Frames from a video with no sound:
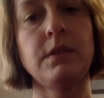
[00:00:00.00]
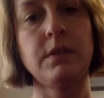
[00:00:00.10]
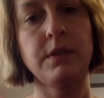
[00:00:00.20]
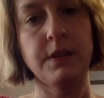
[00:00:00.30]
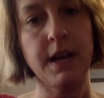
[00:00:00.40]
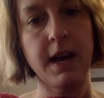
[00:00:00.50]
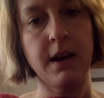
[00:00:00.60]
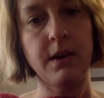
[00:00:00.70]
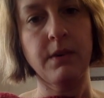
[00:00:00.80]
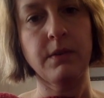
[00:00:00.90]

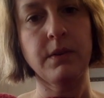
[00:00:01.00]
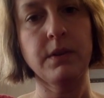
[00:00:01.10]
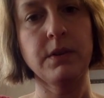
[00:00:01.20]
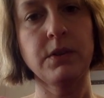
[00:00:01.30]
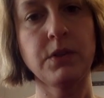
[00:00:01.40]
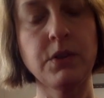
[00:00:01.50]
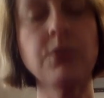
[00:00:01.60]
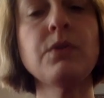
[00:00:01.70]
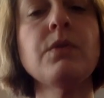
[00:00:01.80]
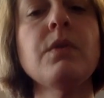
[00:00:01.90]
down,
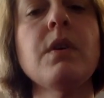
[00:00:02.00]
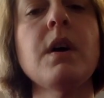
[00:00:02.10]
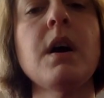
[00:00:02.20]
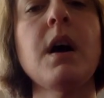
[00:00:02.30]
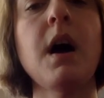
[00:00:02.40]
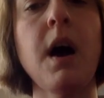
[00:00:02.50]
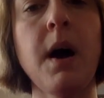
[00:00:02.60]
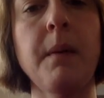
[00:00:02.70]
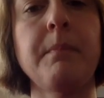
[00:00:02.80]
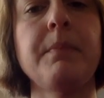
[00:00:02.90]
2, up,